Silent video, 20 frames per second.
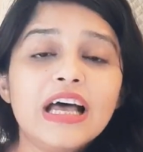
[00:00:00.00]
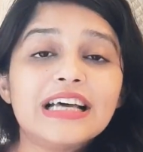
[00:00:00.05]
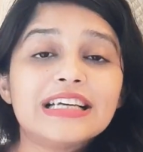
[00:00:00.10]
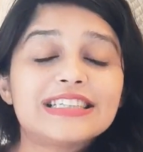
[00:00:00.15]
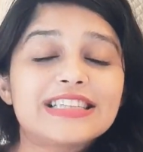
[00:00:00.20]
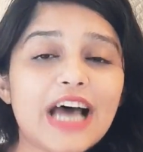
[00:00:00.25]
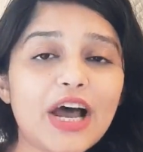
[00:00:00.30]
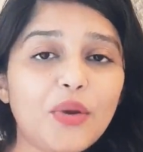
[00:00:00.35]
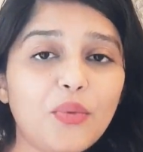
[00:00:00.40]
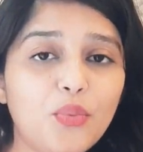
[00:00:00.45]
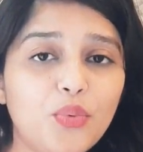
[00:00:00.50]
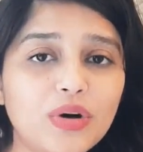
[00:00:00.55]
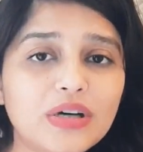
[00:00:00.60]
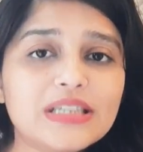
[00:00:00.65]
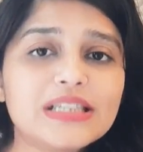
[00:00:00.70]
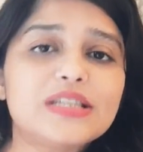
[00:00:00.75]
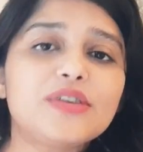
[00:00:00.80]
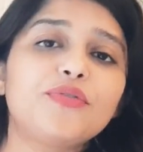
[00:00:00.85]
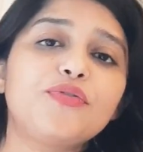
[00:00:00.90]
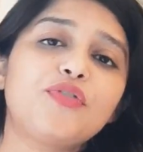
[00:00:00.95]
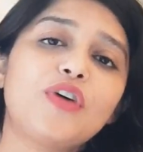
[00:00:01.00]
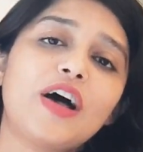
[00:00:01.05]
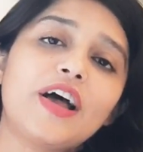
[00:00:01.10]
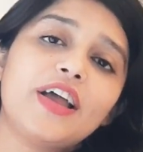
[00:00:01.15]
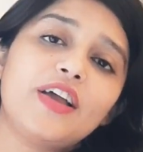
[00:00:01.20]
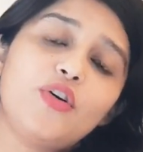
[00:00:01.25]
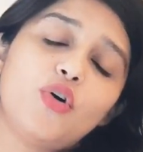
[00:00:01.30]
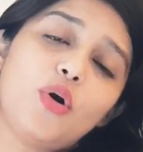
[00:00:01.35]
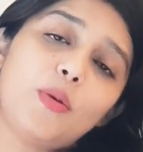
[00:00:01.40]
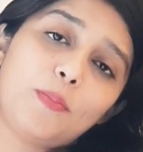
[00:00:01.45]

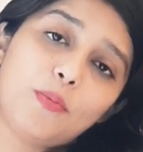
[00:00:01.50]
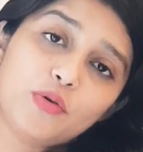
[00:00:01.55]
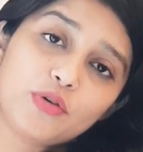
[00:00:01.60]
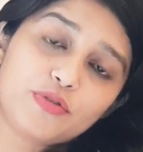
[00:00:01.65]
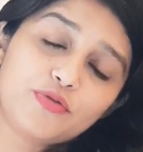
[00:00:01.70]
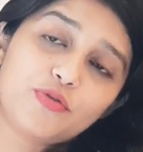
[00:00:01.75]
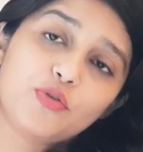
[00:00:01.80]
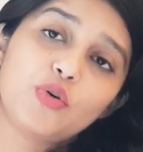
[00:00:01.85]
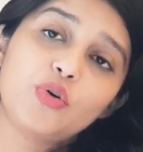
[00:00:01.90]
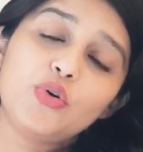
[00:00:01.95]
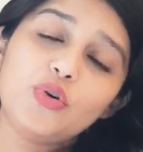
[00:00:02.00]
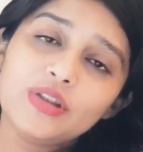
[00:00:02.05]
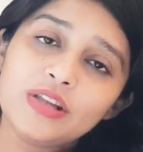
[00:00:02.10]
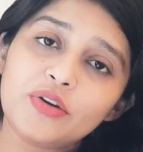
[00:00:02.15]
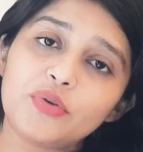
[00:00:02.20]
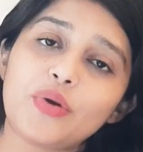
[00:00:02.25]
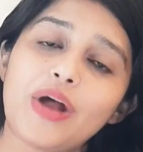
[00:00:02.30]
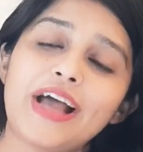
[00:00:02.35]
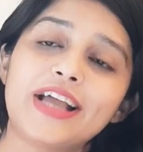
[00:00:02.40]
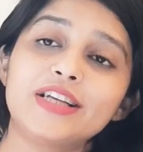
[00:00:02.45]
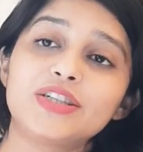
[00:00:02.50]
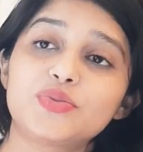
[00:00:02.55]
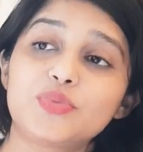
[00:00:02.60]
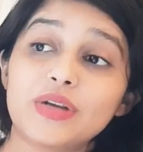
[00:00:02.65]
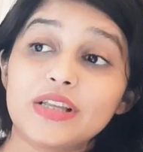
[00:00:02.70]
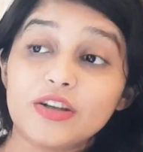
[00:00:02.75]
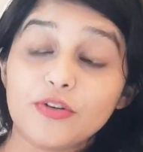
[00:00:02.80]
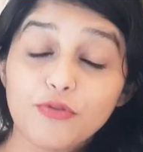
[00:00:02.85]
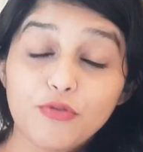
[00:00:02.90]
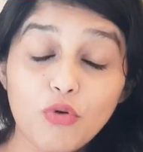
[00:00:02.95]
diversify your portfolio in the right
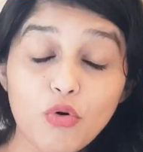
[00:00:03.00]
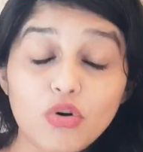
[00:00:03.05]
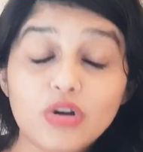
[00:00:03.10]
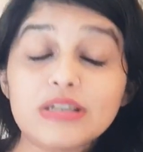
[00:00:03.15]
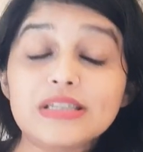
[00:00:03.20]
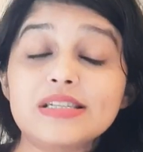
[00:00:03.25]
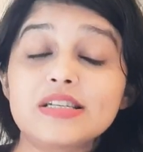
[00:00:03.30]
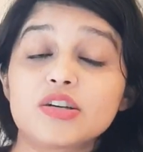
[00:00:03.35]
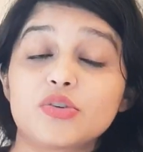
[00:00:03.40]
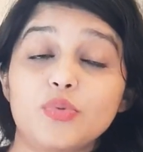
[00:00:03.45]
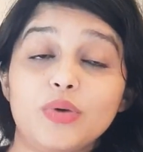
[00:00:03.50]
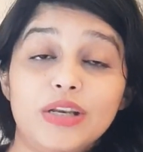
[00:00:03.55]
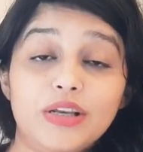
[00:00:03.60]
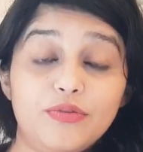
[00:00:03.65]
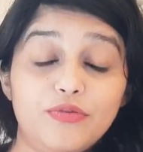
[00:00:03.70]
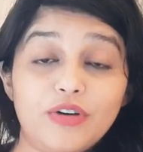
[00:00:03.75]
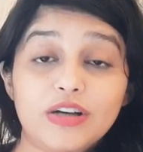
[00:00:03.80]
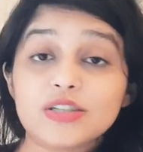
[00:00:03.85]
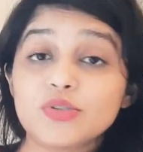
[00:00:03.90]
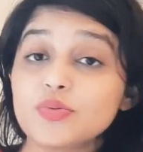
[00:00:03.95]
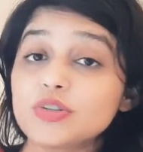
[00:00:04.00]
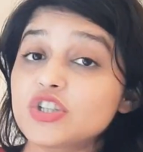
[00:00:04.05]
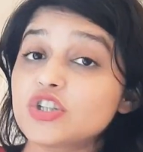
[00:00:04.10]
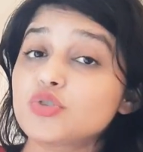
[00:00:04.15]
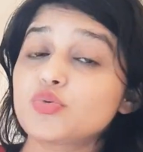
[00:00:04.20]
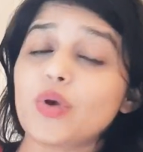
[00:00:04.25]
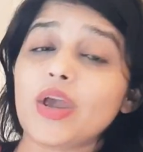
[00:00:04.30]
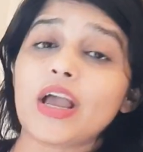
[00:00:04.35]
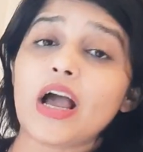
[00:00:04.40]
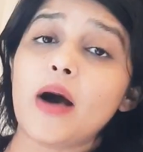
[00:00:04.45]
way. They're focused equity funds which are
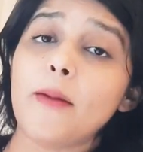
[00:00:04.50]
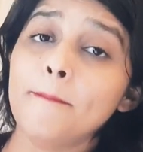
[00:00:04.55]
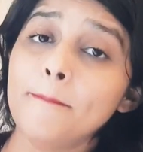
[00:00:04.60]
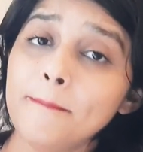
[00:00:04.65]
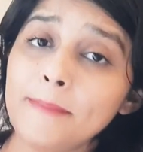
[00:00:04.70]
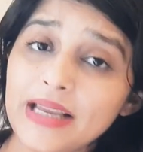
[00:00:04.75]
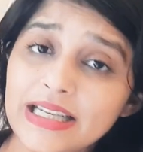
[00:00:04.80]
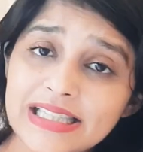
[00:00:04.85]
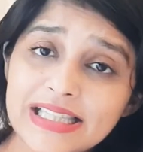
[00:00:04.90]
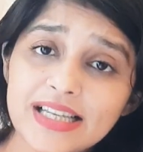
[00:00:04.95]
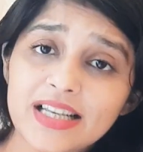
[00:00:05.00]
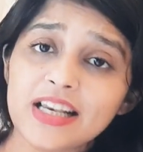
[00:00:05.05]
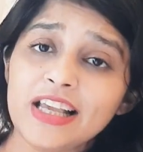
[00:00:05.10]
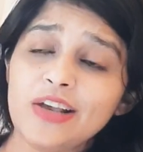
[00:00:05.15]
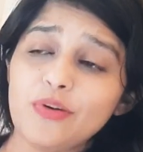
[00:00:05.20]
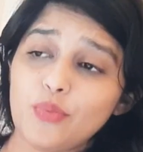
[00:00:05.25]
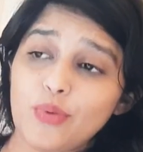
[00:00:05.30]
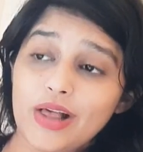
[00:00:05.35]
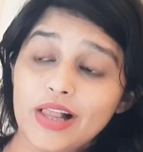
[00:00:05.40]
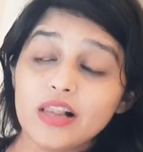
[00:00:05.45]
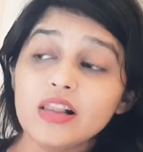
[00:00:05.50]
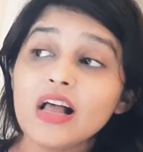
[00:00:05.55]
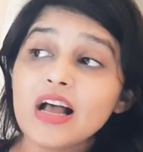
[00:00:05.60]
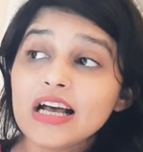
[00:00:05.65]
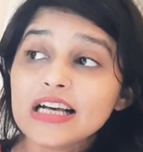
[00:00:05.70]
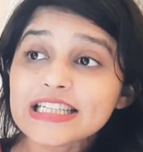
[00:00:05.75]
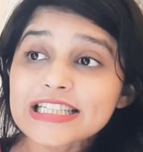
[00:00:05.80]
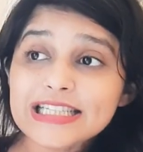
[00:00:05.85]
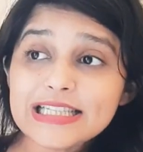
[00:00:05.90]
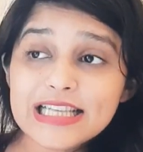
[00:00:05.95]
doing amazingly well
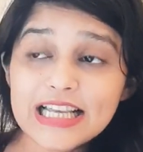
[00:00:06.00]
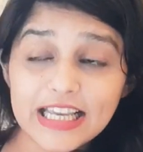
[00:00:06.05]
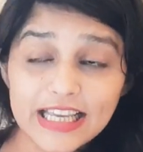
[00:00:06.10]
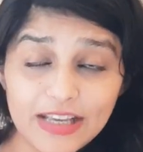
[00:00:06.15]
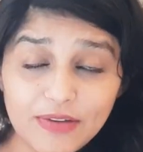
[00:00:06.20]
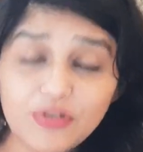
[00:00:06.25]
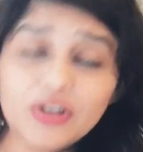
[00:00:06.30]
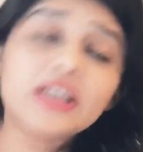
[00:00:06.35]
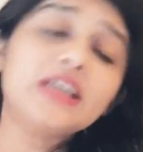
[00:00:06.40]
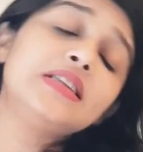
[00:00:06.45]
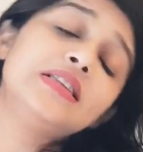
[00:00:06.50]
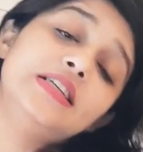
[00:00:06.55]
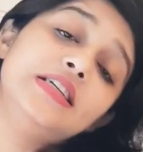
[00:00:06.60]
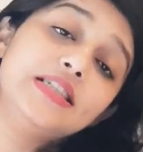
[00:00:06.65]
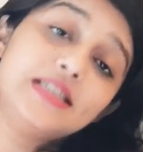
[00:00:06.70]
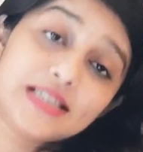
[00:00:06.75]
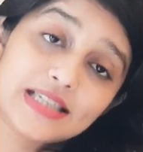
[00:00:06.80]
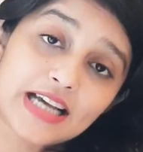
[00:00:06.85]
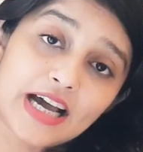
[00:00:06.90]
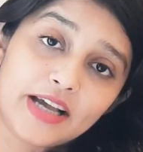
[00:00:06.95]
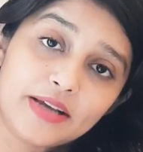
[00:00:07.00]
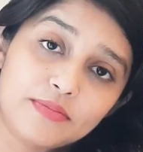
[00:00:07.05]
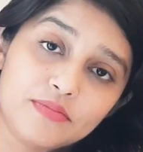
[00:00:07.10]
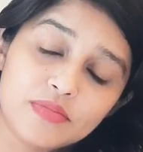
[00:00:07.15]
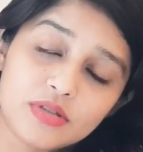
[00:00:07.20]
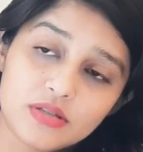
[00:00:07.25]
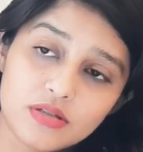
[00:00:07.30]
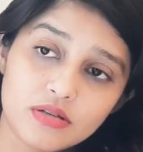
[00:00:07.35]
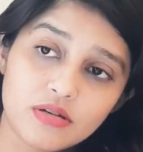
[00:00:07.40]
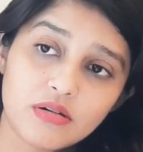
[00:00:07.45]
even in these
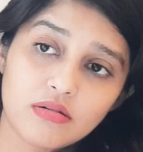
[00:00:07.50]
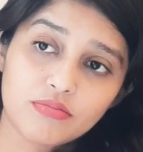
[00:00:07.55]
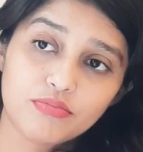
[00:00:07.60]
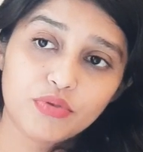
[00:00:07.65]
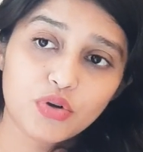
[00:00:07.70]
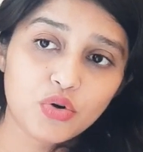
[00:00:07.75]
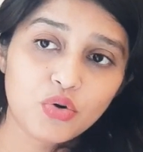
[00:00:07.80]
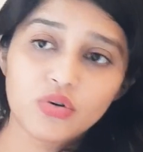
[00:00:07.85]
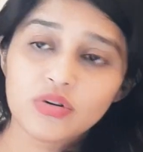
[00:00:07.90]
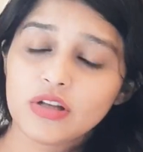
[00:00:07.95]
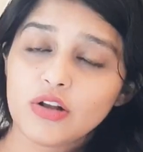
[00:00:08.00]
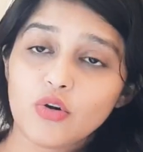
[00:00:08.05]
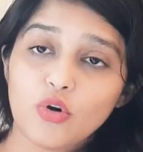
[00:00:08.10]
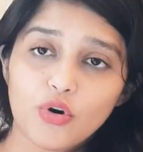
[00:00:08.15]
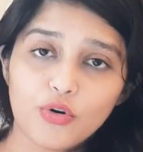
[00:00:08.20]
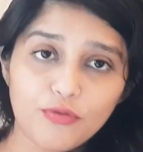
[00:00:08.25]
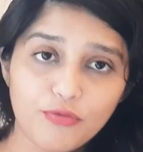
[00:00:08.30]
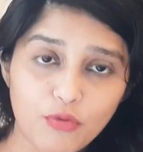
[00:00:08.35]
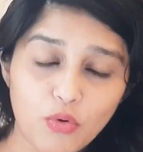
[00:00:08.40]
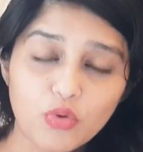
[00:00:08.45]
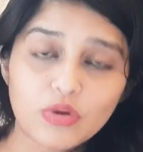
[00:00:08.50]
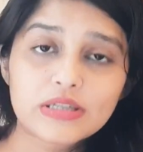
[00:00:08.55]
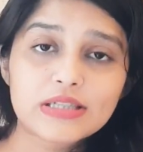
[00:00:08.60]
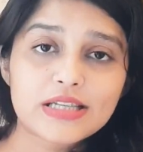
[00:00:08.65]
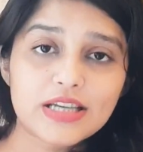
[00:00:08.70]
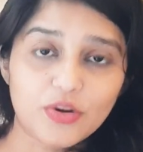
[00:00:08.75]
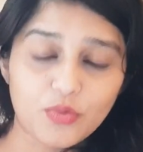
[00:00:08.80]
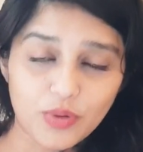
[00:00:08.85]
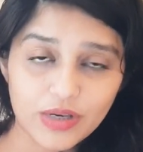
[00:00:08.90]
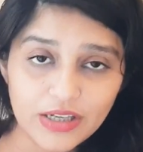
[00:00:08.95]
times. There are a lot of
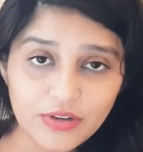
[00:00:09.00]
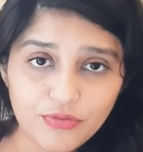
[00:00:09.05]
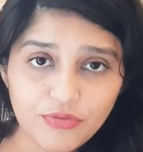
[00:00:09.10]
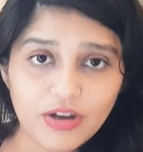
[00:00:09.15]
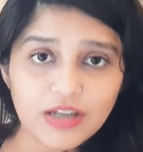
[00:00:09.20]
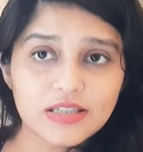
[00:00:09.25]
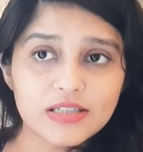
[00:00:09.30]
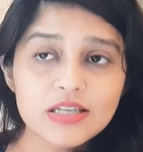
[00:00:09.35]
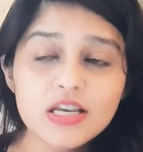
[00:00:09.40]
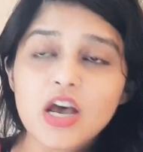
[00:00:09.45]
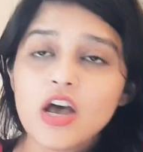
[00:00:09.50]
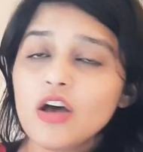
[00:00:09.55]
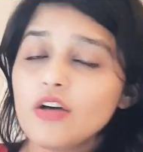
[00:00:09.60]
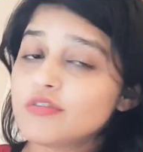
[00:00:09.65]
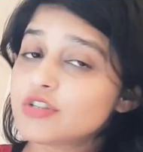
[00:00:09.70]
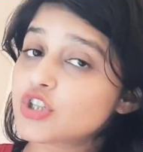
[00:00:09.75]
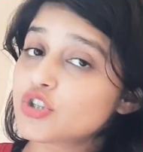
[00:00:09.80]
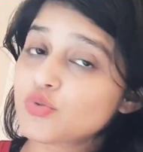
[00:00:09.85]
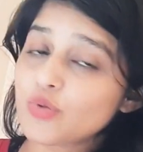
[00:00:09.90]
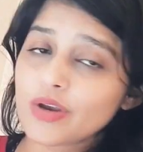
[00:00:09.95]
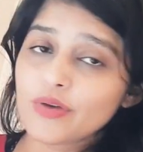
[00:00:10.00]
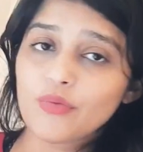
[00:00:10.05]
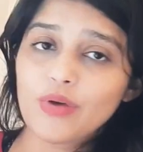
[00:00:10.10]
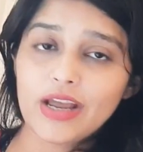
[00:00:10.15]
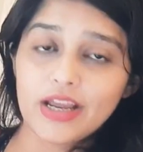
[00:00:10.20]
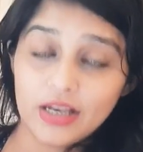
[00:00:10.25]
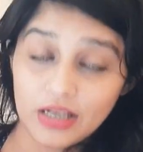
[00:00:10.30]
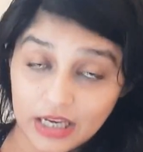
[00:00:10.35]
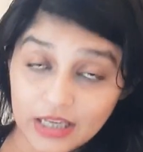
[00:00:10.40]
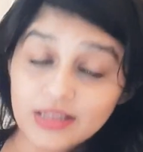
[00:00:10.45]
focused equity funds which are doing
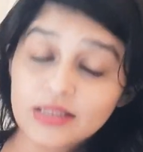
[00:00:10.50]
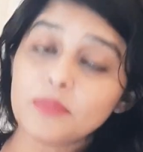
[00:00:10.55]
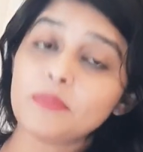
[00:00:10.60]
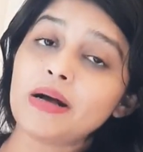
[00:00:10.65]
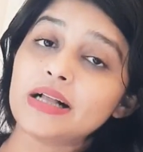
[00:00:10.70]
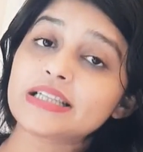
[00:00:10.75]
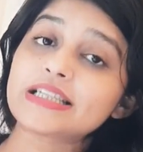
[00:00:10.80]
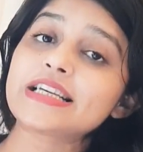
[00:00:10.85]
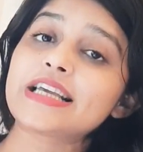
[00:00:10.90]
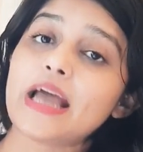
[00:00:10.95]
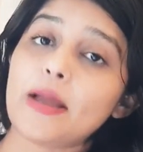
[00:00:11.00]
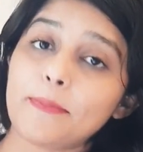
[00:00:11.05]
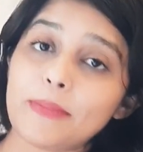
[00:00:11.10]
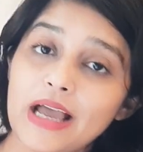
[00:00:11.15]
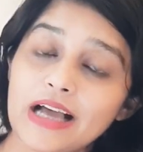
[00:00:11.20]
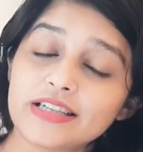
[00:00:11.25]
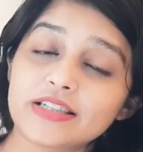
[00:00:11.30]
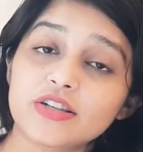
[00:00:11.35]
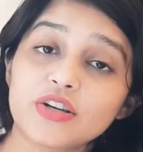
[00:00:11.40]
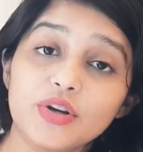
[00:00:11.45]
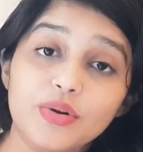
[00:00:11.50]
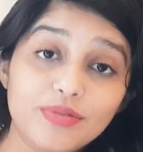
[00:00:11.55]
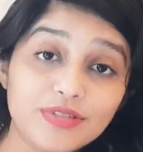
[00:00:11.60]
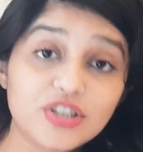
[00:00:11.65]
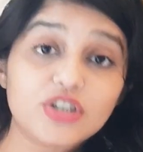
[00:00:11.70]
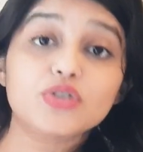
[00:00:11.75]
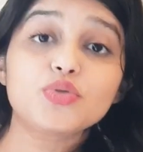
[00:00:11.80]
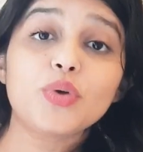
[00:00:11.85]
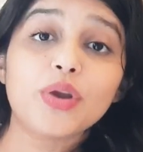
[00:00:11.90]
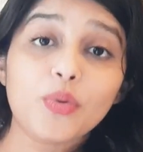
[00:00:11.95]
in the multi-cap category,
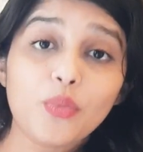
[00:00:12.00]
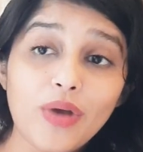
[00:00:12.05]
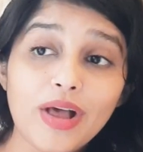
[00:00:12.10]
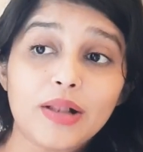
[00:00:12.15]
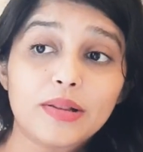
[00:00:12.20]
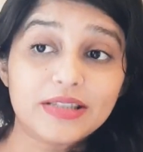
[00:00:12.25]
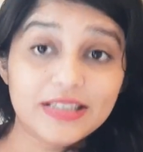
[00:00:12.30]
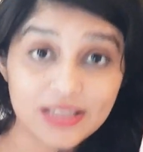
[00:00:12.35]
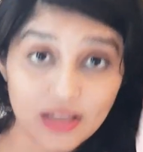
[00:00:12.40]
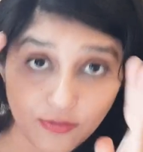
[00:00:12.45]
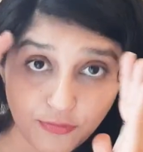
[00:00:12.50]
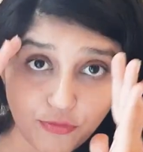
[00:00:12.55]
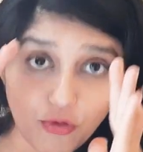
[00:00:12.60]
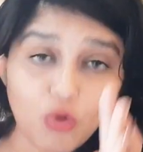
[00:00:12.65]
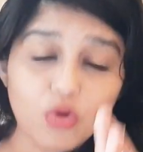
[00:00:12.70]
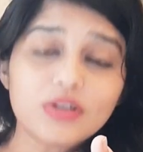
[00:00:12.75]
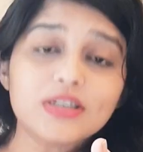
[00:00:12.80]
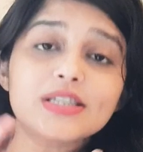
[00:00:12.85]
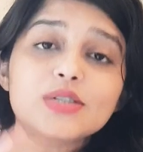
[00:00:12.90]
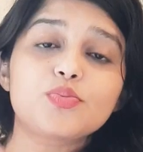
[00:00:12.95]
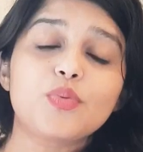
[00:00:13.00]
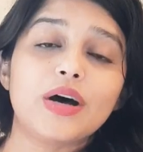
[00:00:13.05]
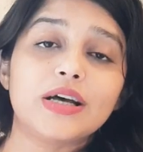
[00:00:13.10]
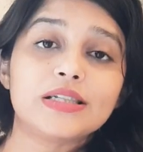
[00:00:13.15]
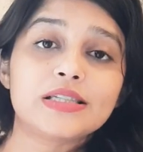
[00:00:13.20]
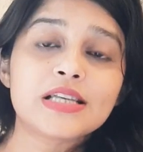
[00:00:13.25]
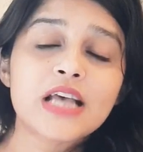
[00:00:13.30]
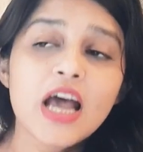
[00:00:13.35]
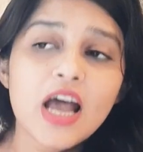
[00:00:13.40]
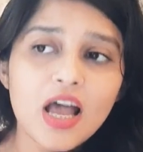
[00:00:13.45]
which are doing well. These are focused
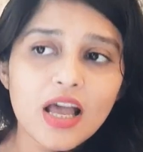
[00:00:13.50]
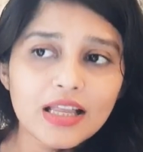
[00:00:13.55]
funds.